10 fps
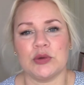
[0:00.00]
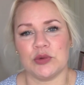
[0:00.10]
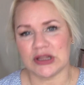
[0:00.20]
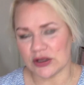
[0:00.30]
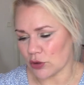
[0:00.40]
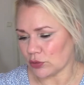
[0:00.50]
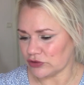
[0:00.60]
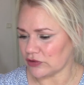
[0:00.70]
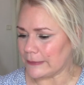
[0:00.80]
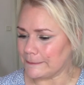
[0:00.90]
week ago,
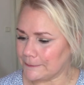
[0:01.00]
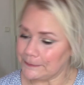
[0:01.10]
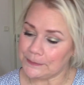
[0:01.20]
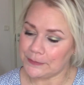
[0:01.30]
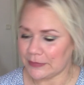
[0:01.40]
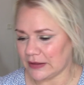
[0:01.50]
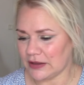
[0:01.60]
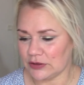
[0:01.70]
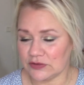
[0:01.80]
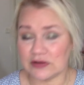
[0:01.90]
so
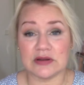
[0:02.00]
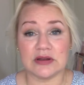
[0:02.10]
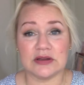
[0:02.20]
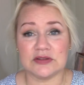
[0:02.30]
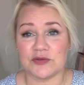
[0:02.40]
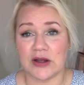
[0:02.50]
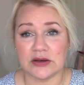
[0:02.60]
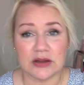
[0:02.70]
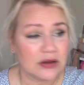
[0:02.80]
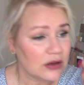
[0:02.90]
it's fine.
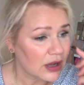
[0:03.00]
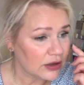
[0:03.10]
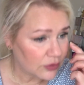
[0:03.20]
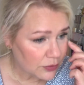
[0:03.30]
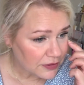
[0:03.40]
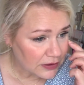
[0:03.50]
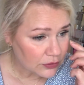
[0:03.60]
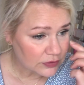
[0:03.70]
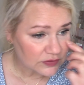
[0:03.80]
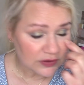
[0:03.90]
I don't think you
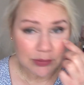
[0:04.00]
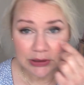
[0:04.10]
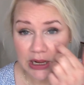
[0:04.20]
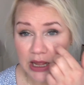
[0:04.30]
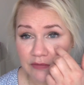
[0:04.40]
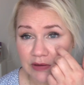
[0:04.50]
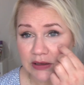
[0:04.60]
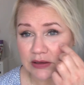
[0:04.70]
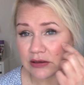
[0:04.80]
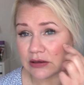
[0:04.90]
can see, but I have
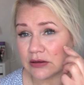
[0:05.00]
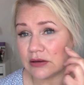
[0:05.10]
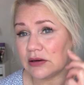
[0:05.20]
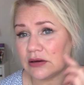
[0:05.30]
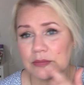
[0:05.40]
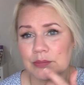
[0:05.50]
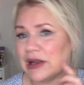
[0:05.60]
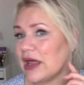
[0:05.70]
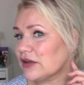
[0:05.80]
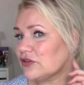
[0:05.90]
like
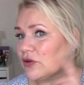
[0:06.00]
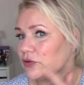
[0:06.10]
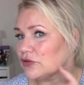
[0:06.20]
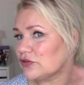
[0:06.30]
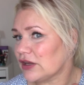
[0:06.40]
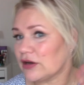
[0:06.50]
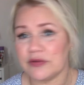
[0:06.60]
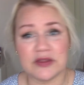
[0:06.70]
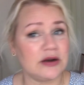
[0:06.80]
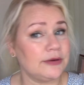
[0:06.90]
black dots here
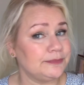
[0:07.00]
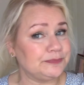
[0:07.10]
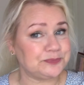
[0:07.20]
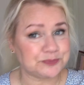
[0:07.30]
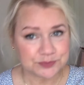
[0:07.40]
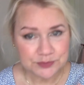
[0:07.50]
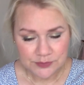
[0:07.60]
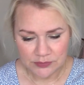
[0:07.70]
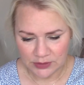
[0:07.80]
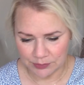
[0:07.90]
and there
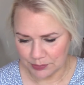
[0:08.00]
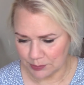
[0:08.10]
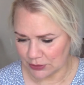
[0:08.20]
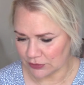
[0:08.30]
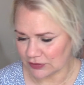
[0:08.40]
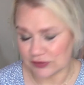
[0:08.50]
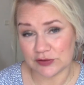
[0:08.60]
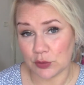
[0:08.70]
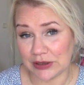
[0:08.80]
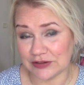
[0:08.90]
because it's
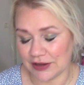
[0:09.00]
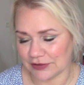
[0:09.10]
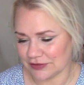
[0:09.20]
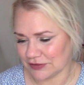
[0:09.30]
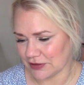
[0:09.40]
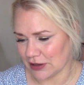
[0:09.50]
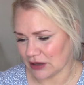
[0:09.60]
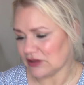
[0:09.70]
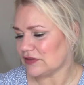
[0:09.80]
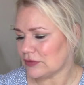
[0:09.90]
so intense, the
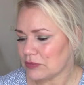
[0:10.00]
light.